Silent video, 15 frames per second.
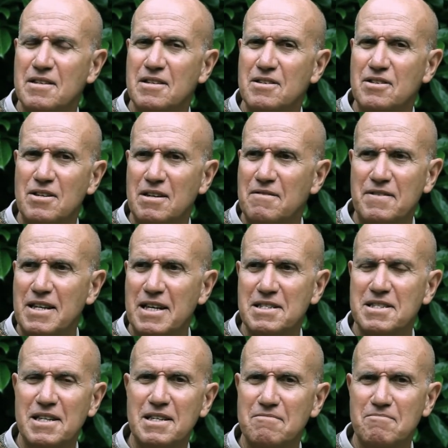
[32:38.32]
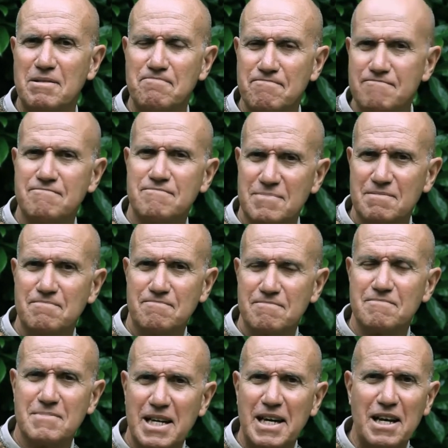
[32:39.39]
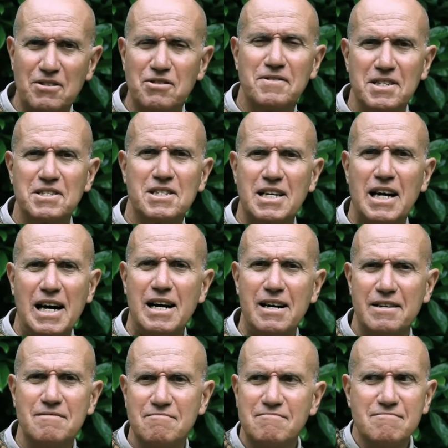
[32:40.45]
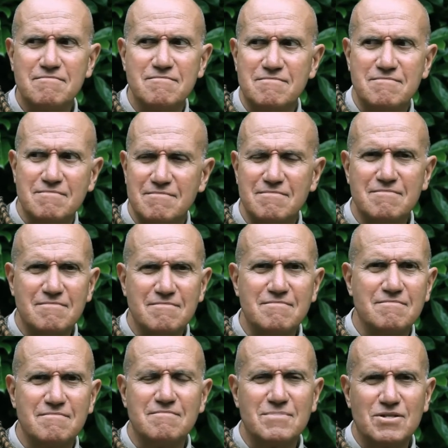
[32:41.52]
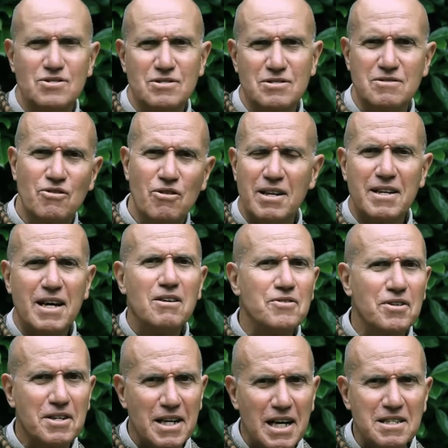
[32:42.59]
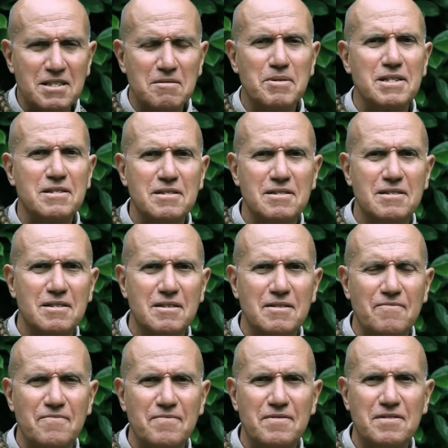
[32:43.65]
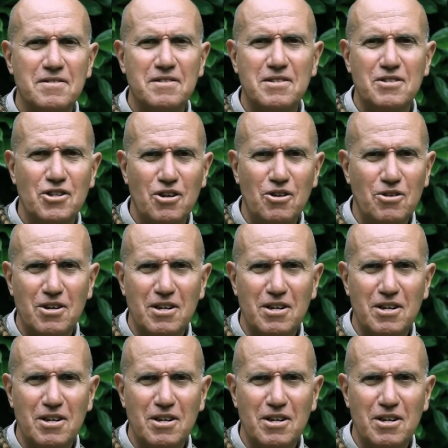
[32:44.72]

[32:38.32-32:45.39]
You know, I feel like saying, "Well, get out of this car and go and lie on the grass a bit." you know.